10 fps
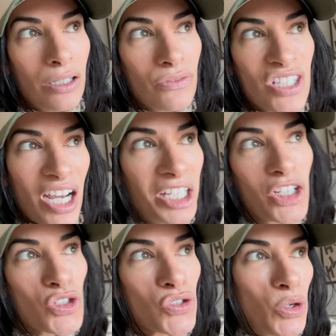of
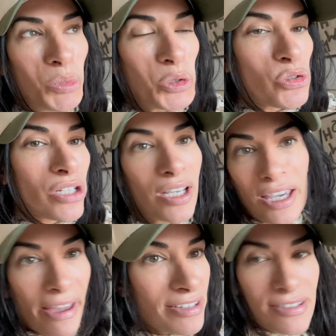stylish snow boots, I
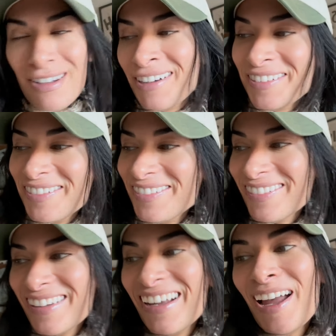guess. But
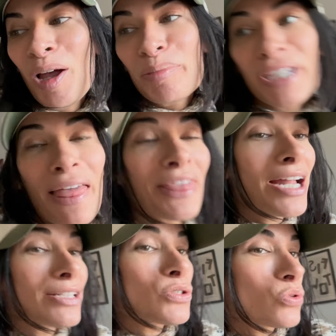yeah,
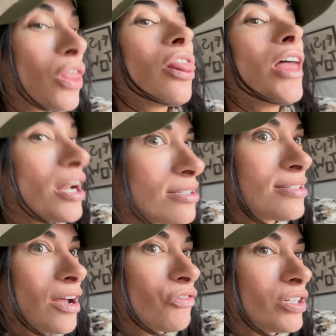that is, that is
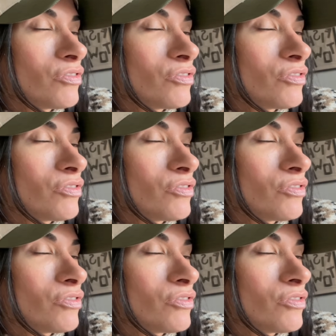the outfit of